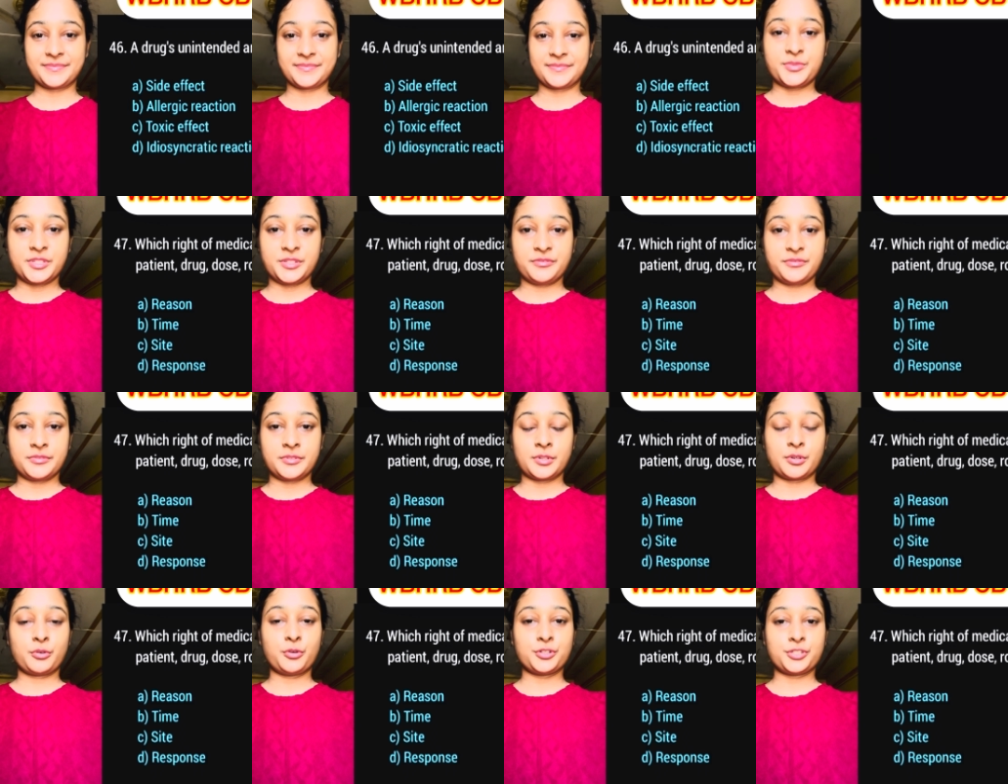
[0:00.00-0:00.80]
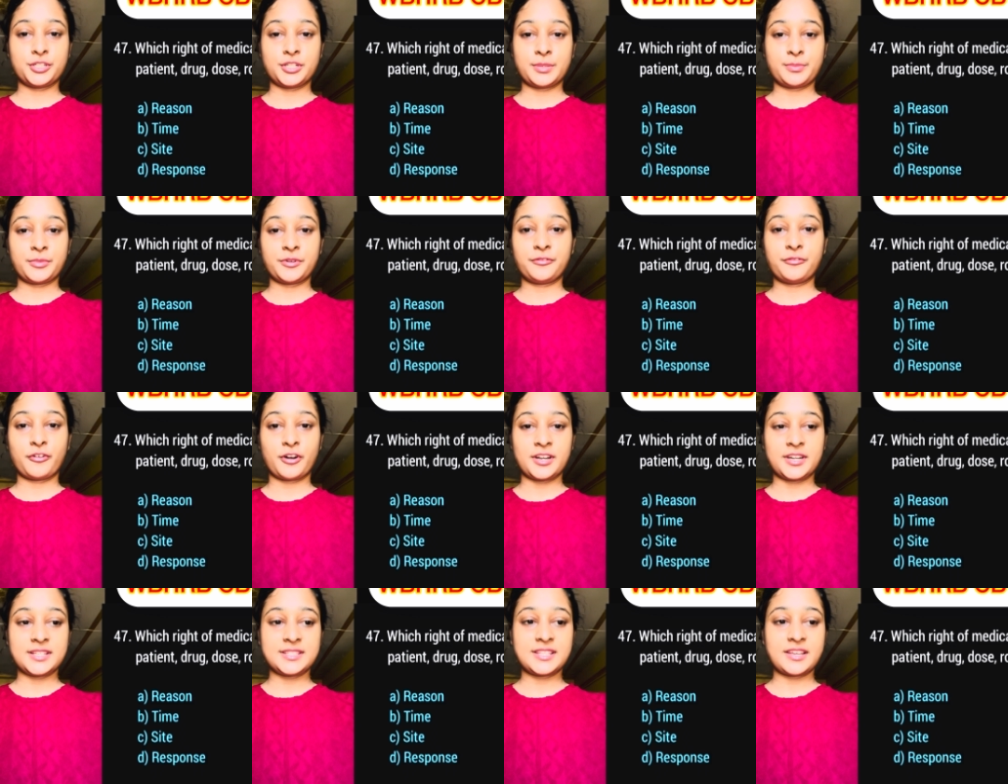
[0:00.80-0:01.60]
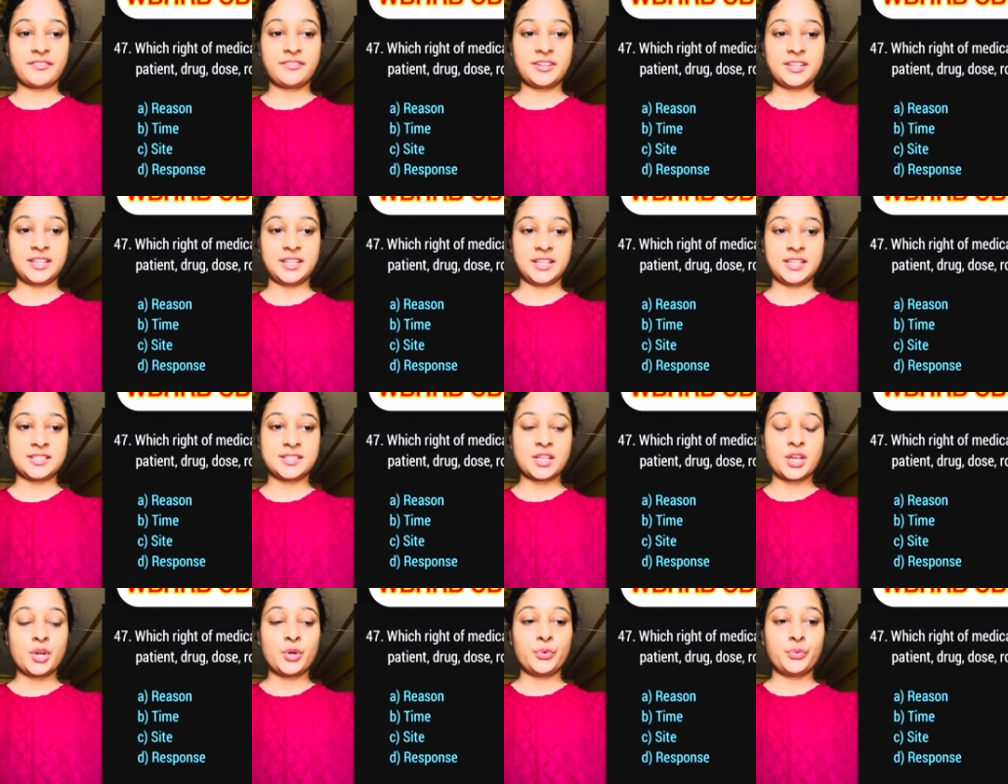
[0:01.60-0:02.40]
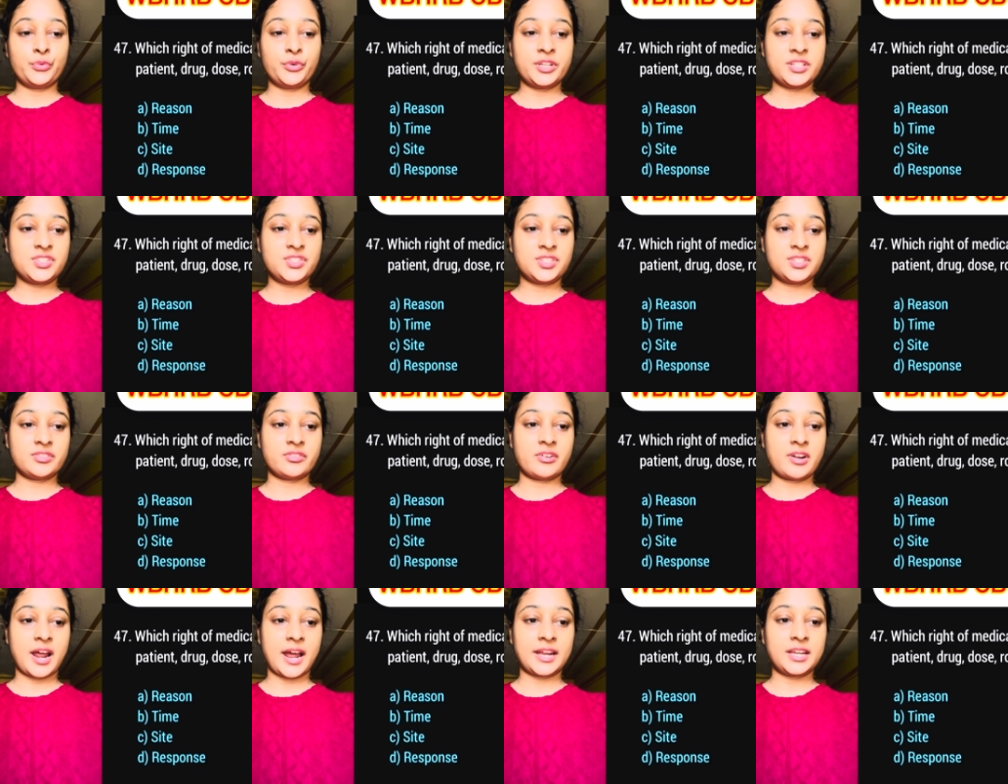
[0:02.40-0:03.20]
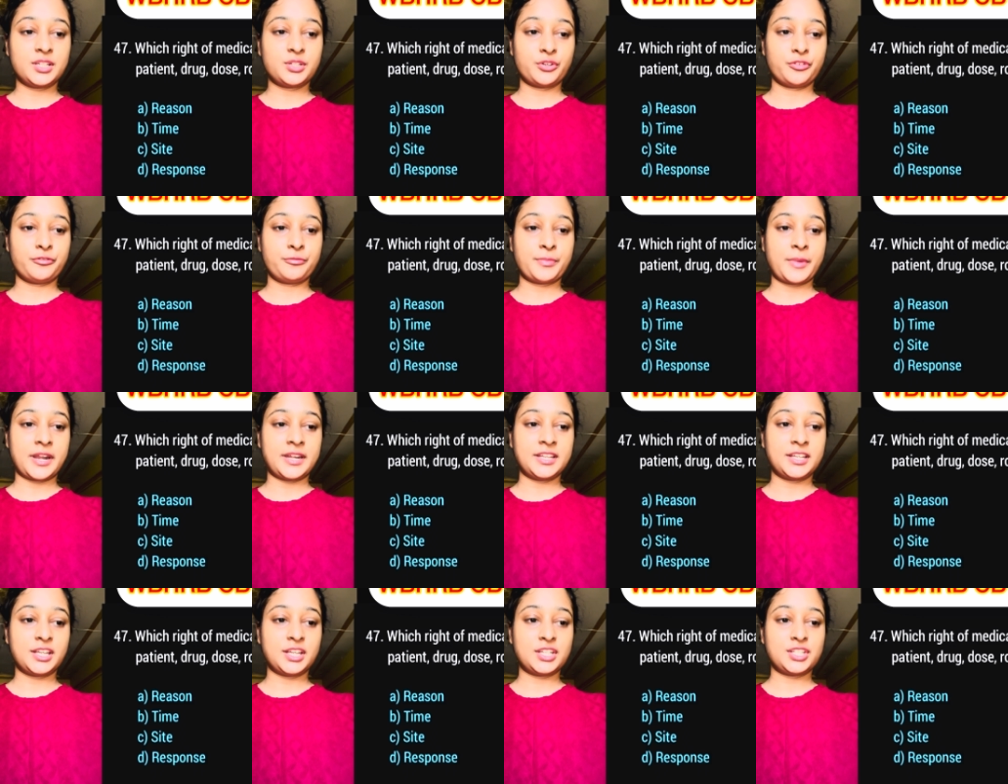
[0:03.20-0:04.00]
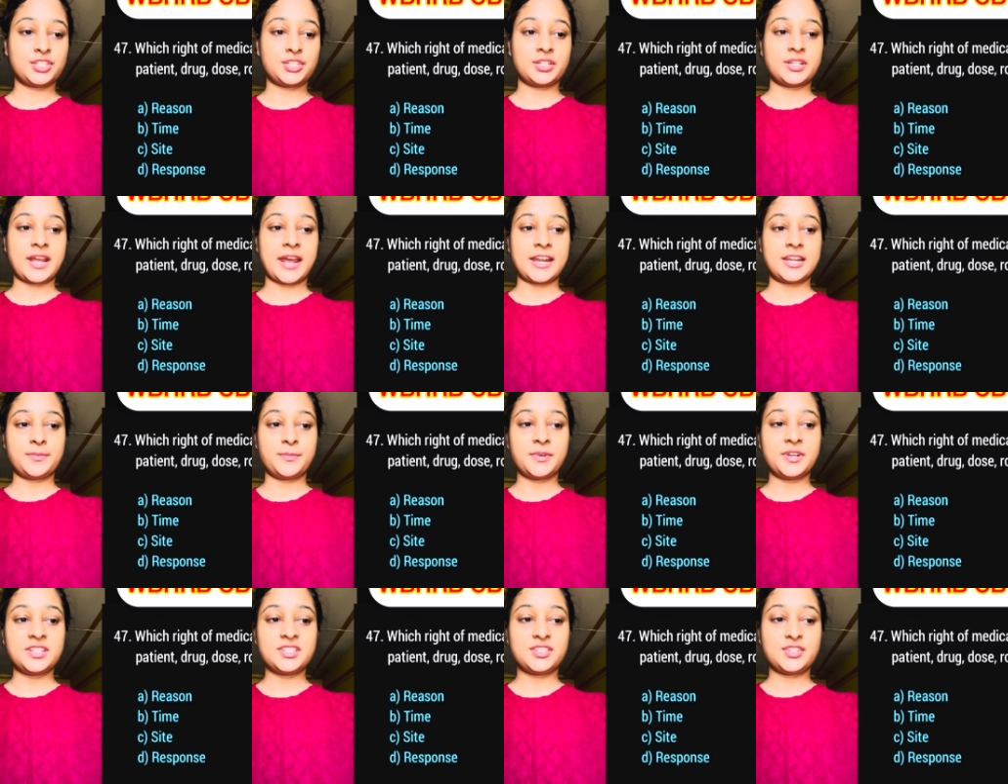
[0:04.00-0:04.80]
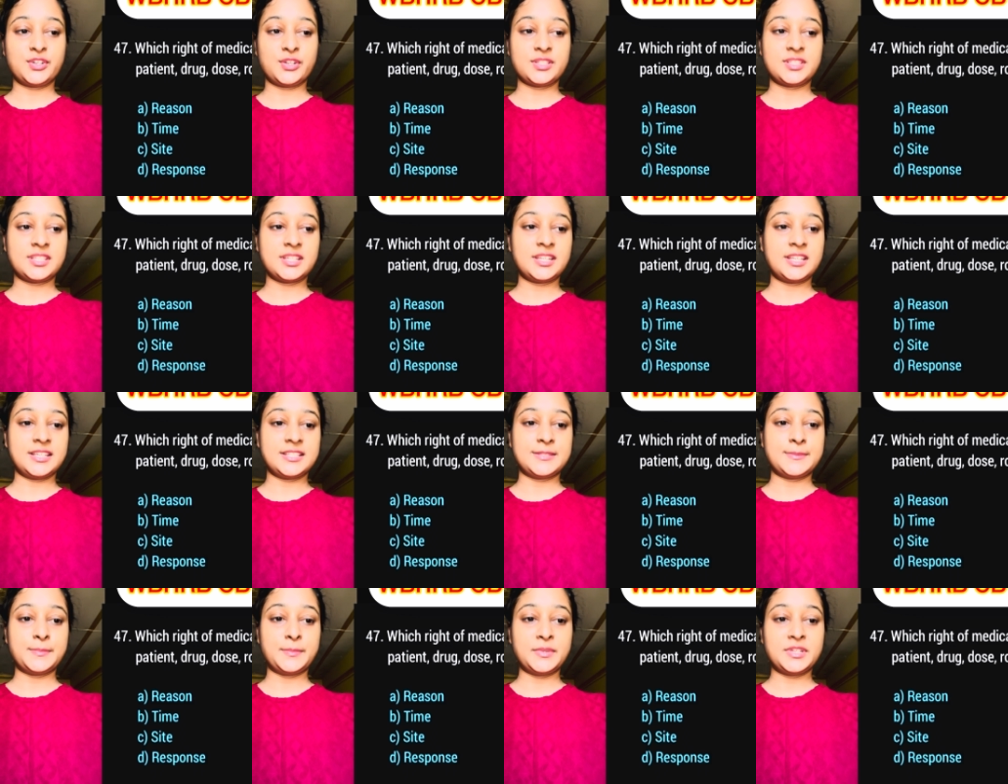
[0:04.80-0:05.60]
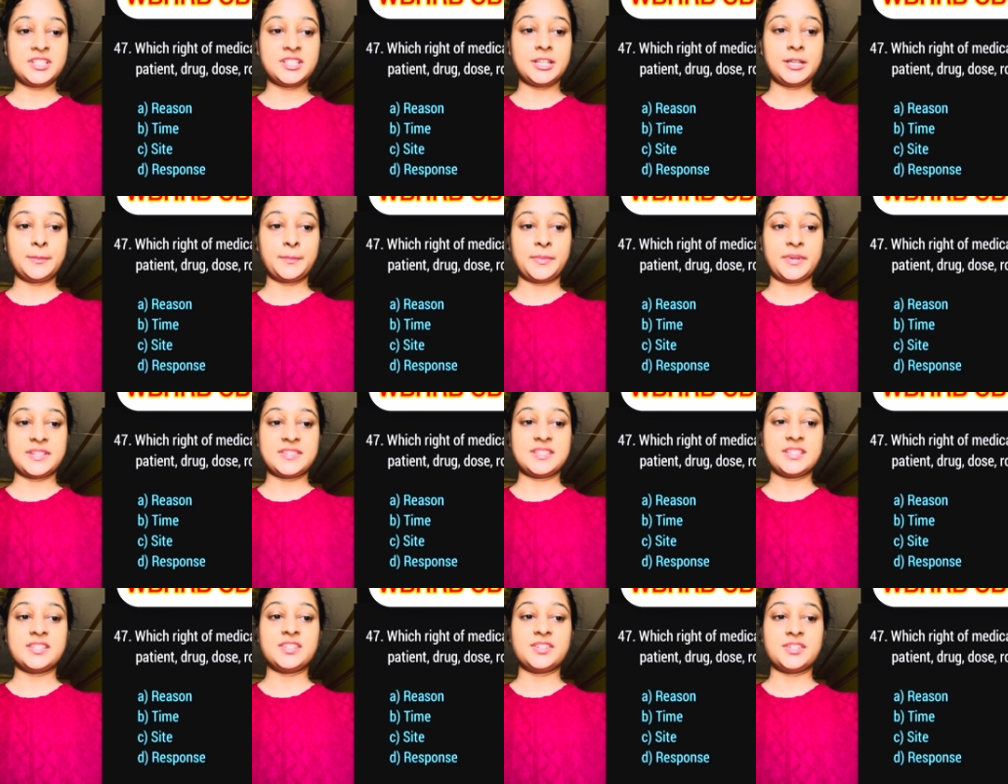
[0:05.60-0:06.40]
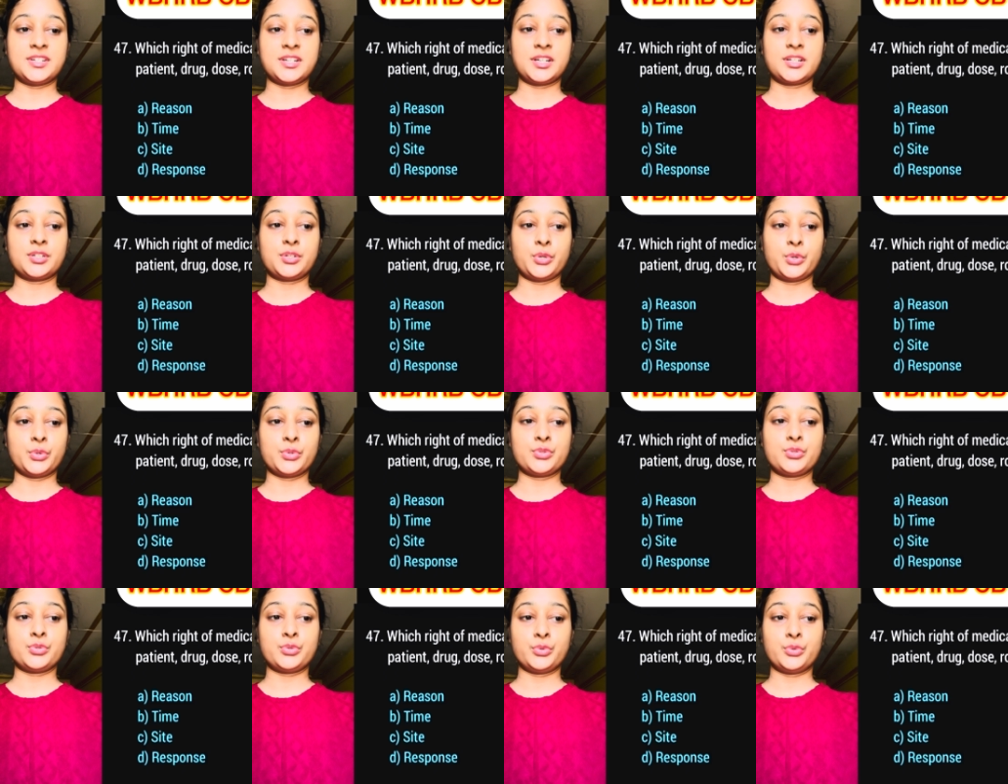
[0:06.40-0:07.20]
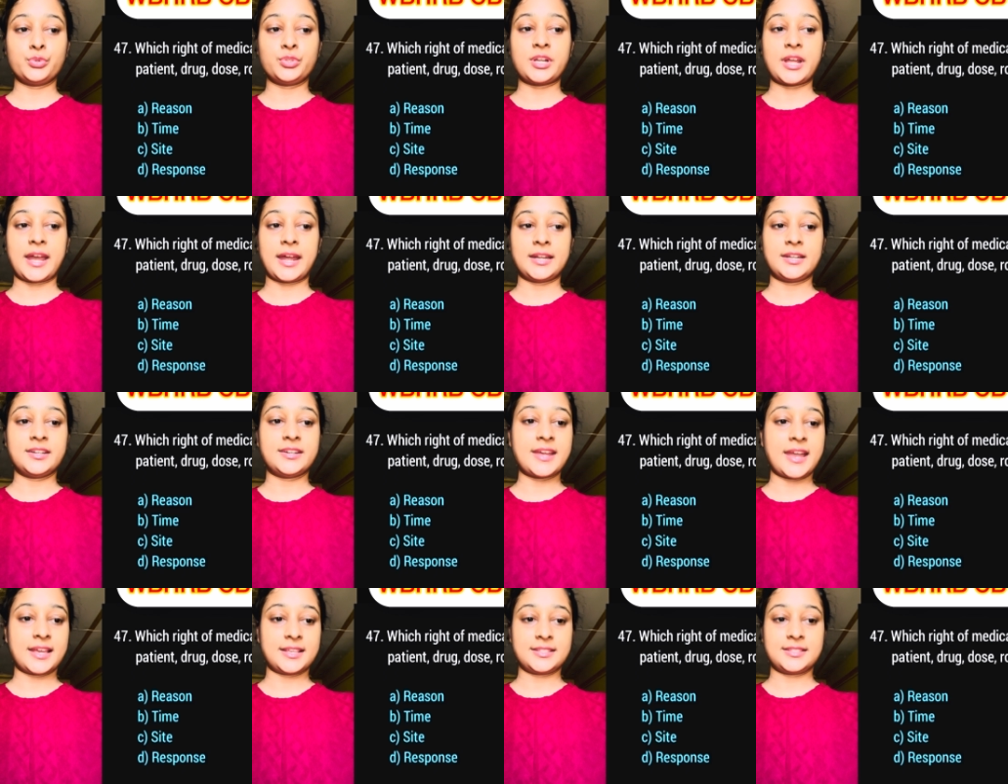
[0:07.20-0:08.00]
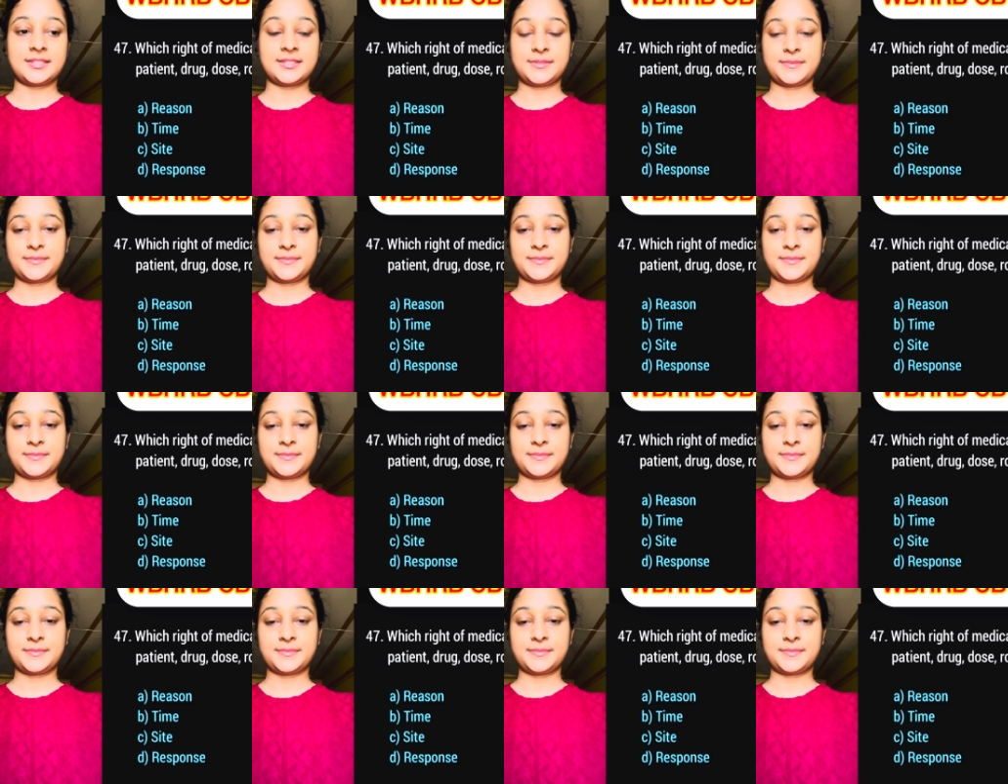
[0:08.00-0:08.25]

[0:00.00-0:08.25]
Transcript: So question number forty-seven is which right of medication administration is missing patient drug dose route and dash.